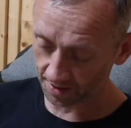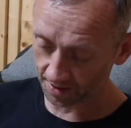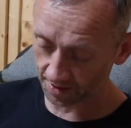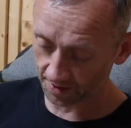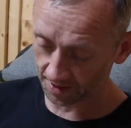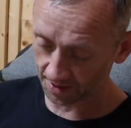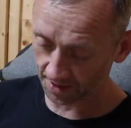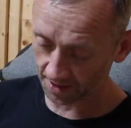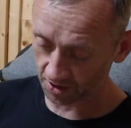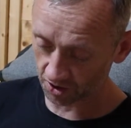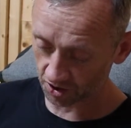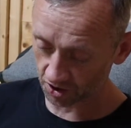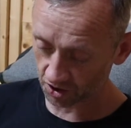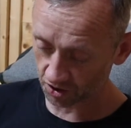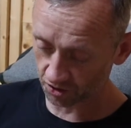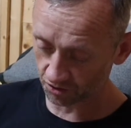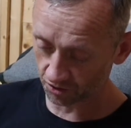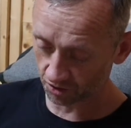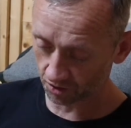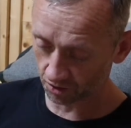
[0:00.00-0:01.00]
I think he's just,
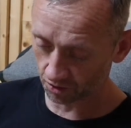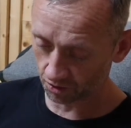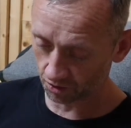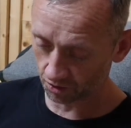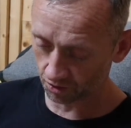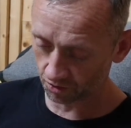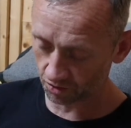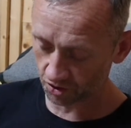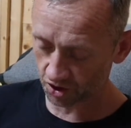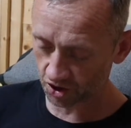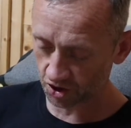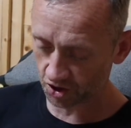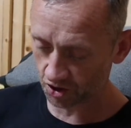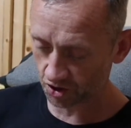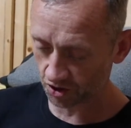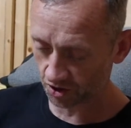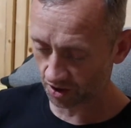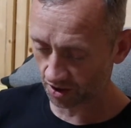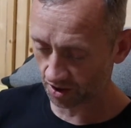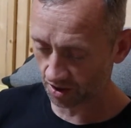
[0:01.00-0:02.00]
oh,
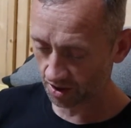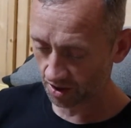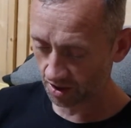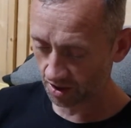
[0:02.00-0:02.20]
sugar.